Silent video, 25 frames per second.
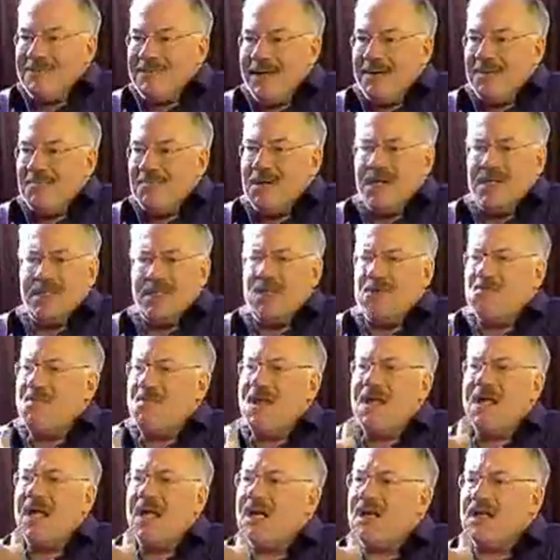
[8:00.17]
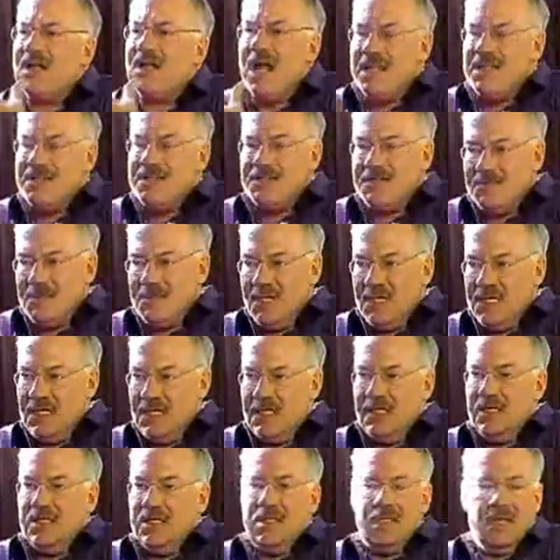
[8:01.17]
game, like they're making lots of money.
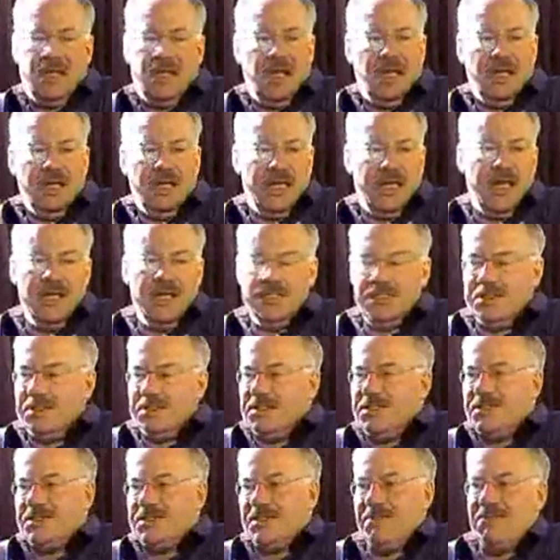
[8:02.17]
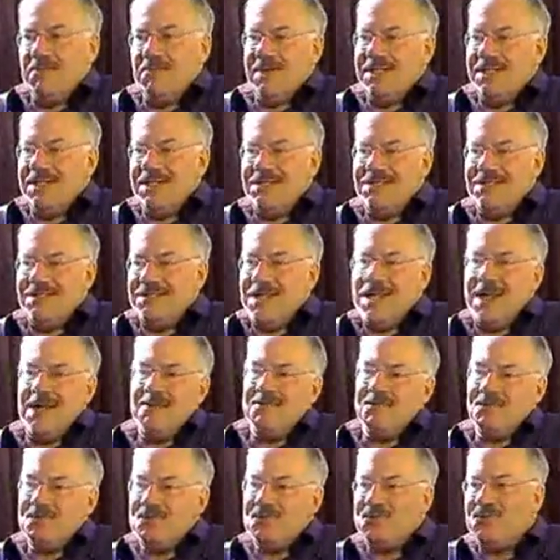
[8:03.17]
Occasionally, somebody at the
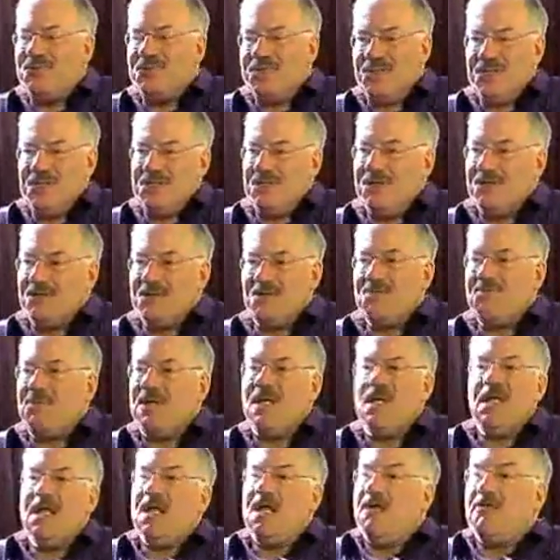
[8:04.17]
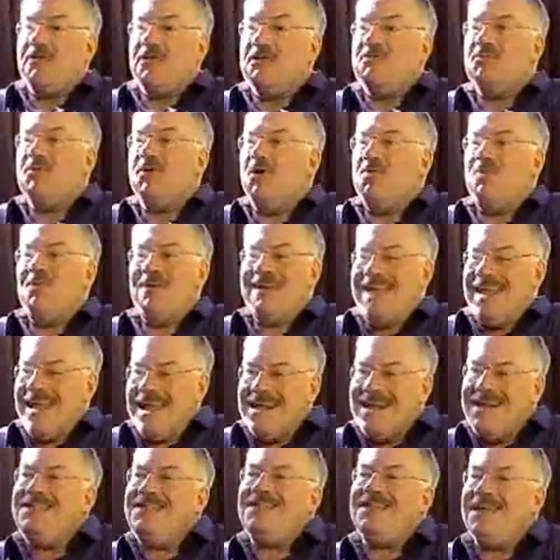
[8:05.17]
table shoots each other, but the moment
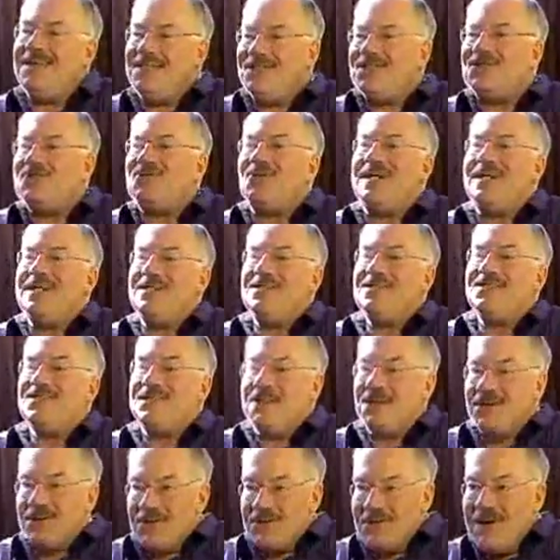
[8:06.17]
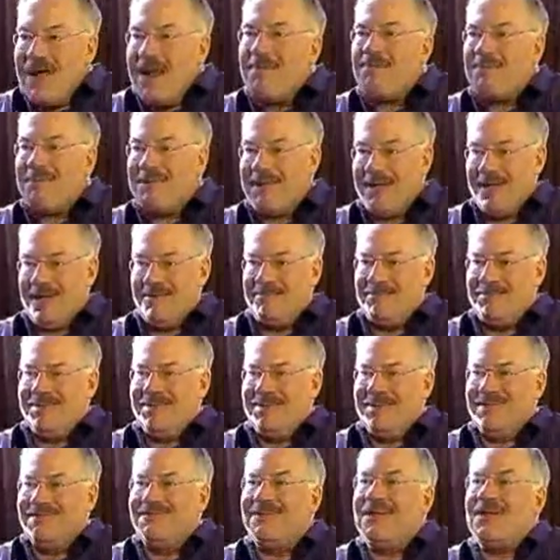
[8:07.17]
anything threatens their crap game,
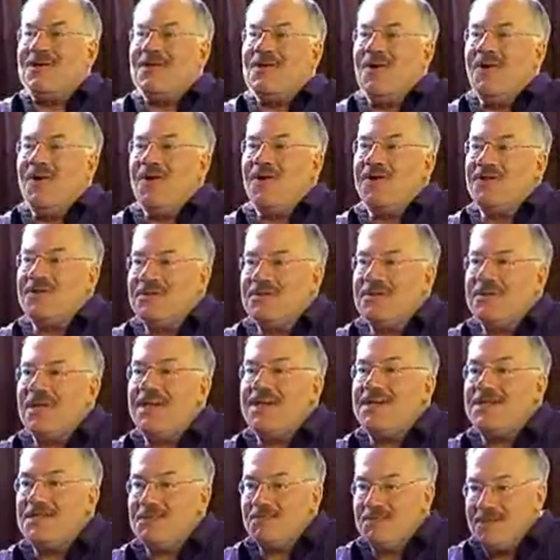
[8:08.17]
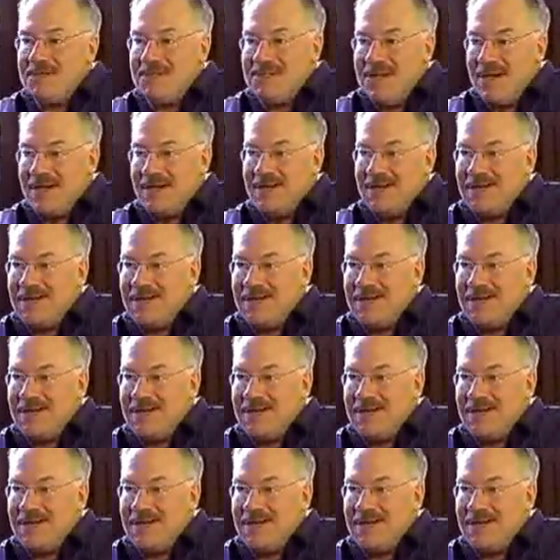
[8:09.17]
they all unite to protect it.